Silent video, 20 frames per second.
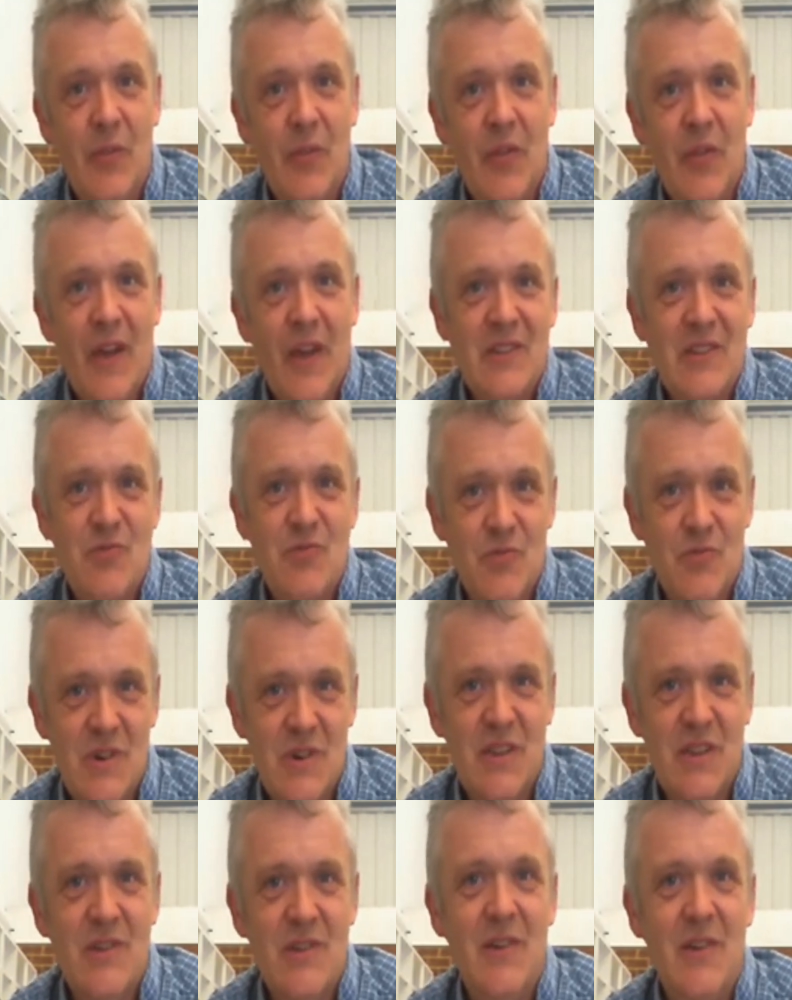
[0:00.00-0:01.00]
Now, that's
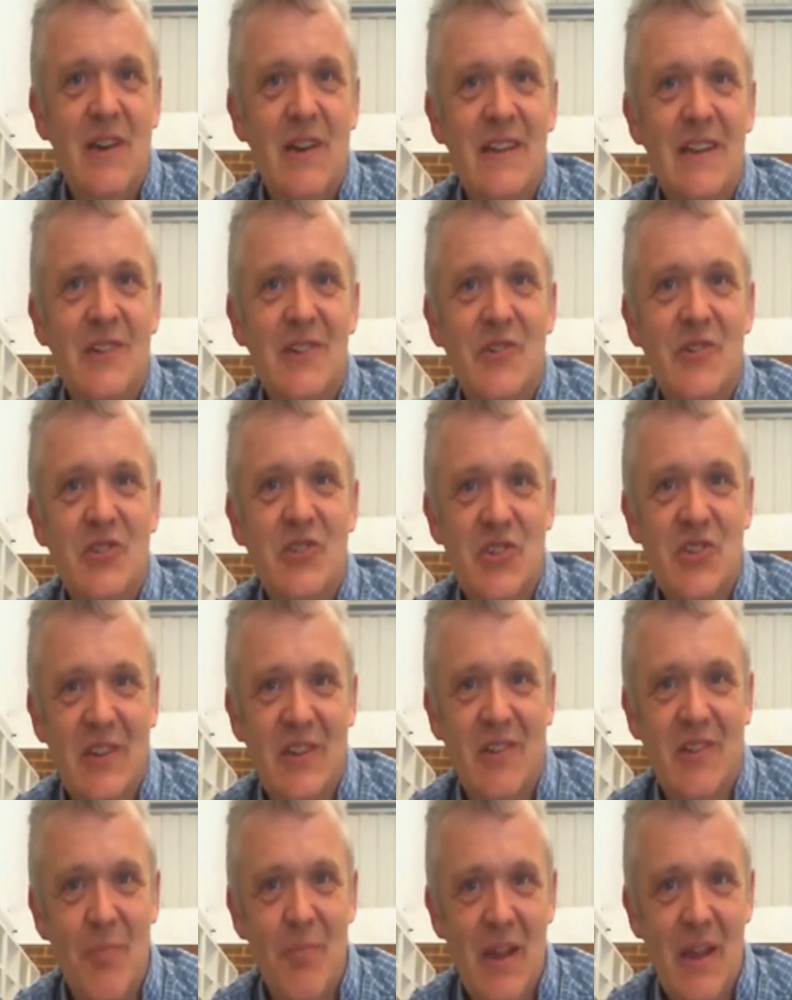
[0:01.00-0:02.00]
really, really
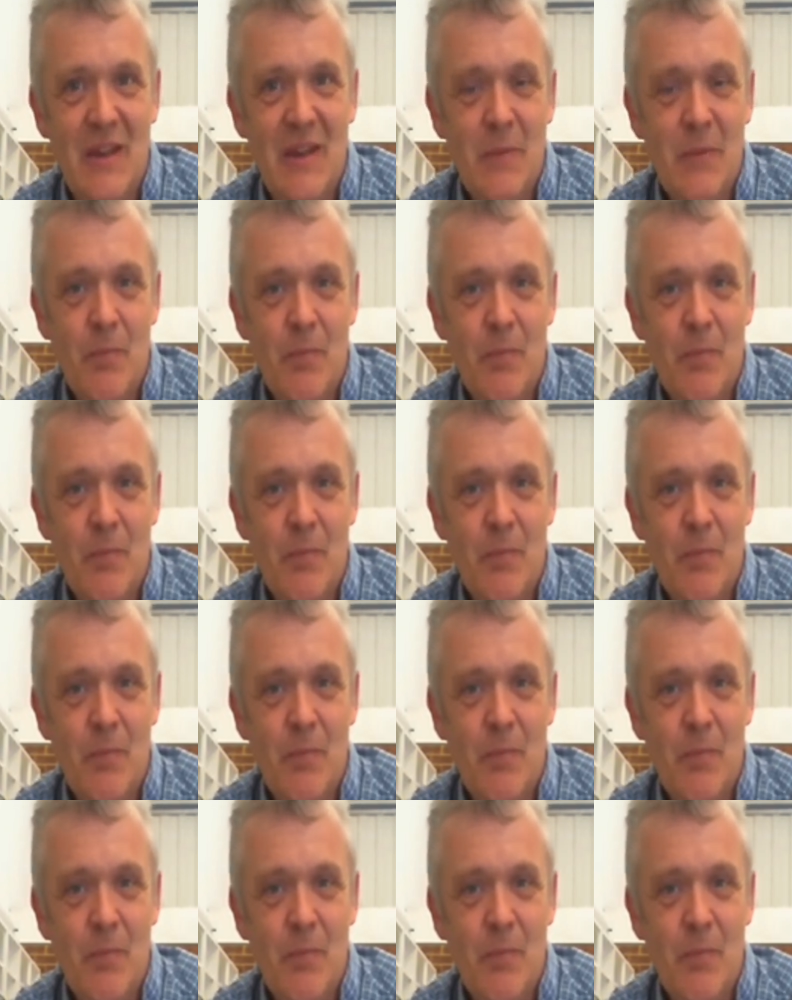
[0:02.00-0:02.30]
interesting to me.